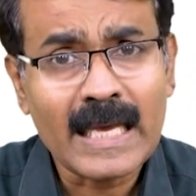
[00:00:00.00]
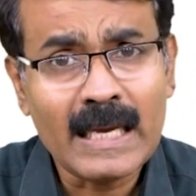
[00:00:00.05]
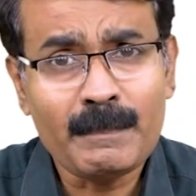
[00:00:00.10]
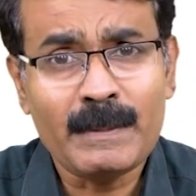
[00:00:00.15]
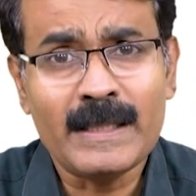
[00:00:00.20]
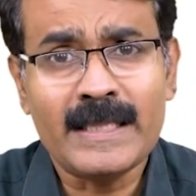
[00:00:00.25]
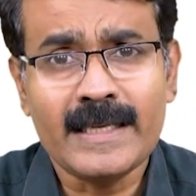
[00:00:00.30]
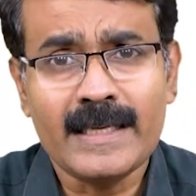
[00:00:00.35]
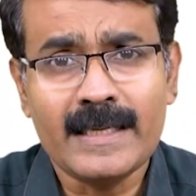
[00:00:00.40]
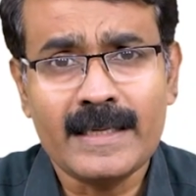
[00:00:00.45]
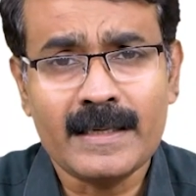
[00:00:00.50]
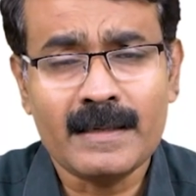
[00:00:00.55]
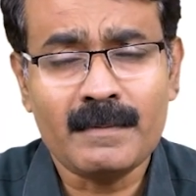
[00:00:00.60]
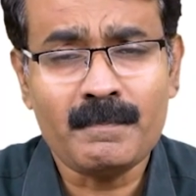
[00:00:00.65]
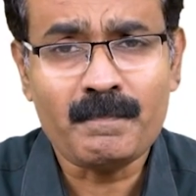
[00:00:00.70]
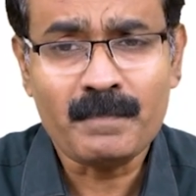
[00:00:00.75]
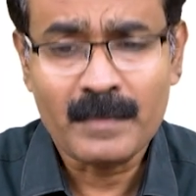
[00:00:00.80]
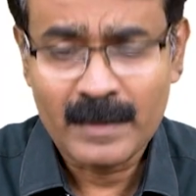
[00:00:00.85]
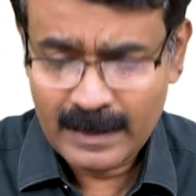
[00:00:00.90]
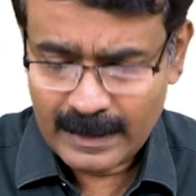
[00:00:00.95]
epithelium
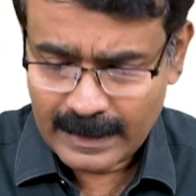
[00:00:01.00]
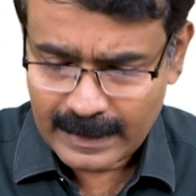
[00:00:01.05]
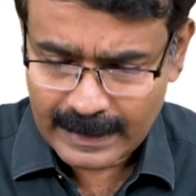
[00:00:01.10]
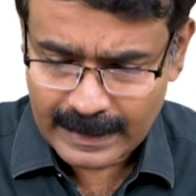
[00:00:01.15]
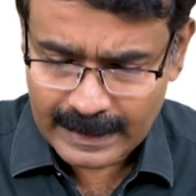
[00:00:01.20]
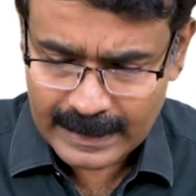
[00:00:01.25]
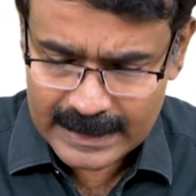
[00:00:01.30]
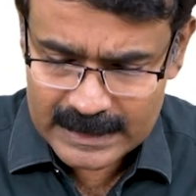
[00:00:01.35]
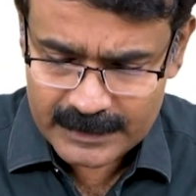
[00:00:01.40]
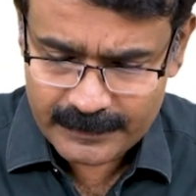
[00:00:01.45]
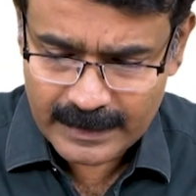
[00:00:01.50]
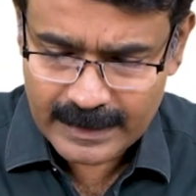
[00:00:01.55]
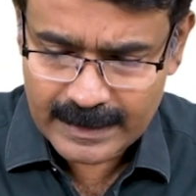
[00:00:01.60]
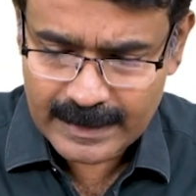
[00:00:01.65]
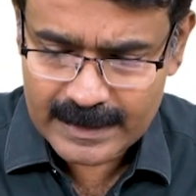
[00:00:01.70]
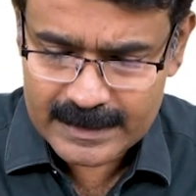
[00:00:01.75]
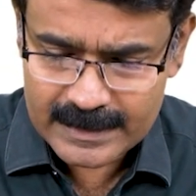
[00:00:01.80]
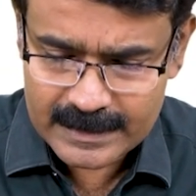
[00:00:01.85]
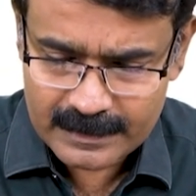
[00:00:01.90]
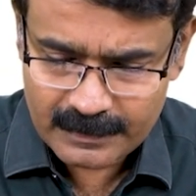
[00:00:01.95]
as well
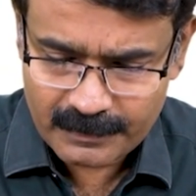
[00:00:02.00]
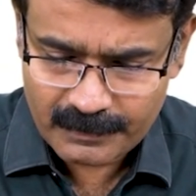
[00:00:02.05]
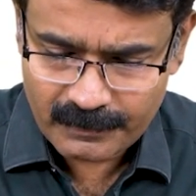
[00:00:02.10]
as